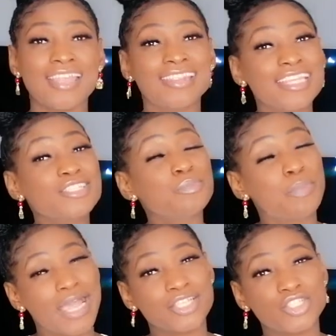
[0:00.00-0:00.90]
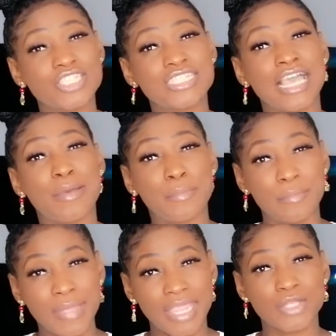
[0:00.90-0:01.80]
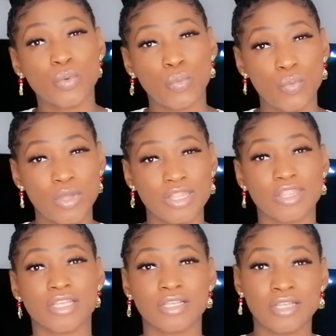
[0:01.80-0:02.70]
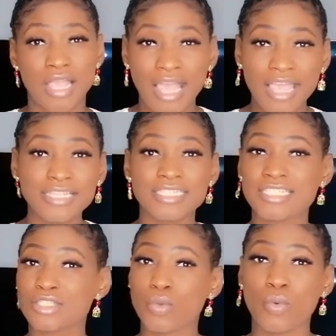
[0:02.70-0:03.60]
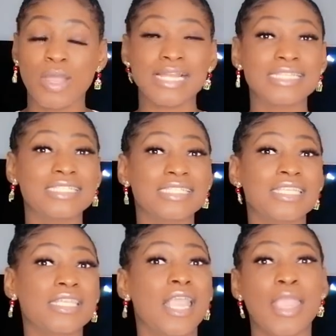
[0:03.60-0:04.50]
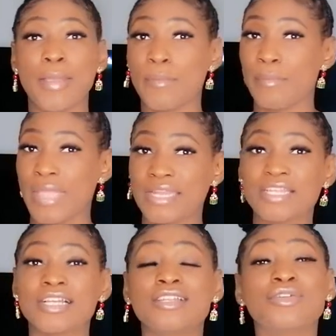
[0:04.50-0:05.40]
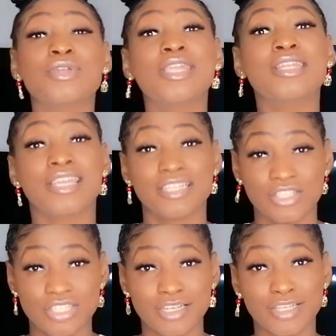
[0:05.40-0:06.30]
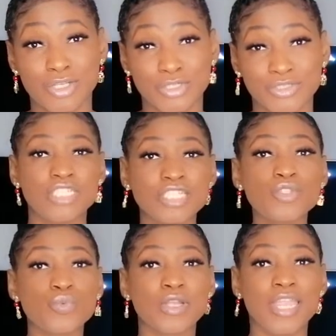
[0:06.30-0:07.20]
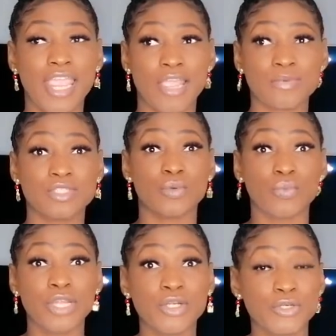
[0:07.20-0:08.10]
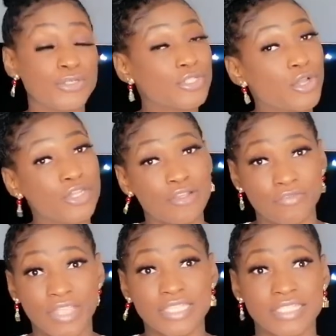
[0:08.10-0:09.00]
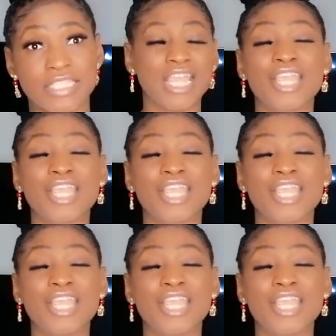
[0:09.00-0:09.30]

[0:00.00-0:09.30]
These patches are made with the highest quality medical grade silicone. This one helps the wrinkles on your face.